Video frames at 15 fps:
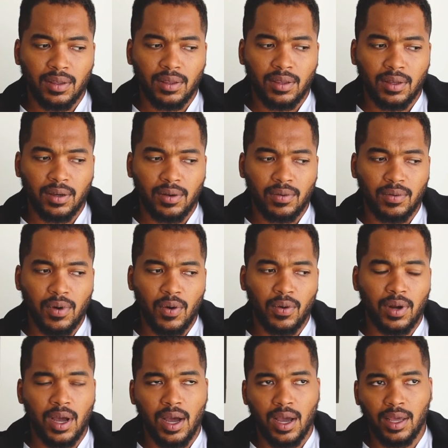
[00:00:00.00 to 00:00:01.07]
The
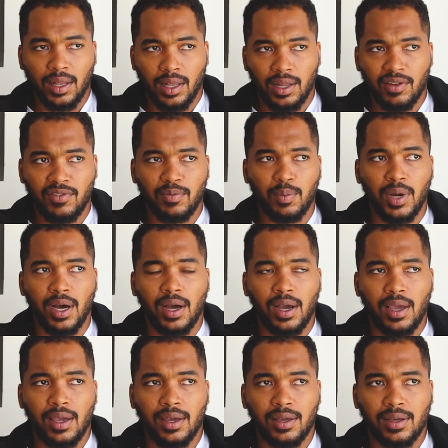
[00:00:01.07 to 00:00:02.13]
quote I live
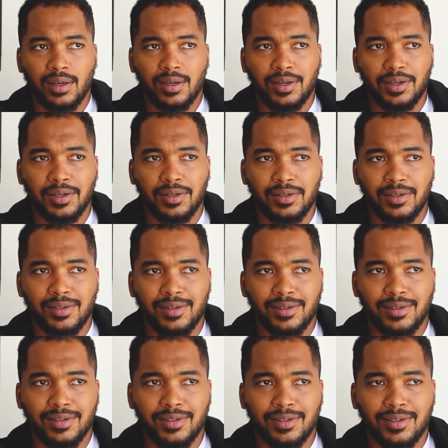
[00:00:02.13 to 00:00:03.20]
by is,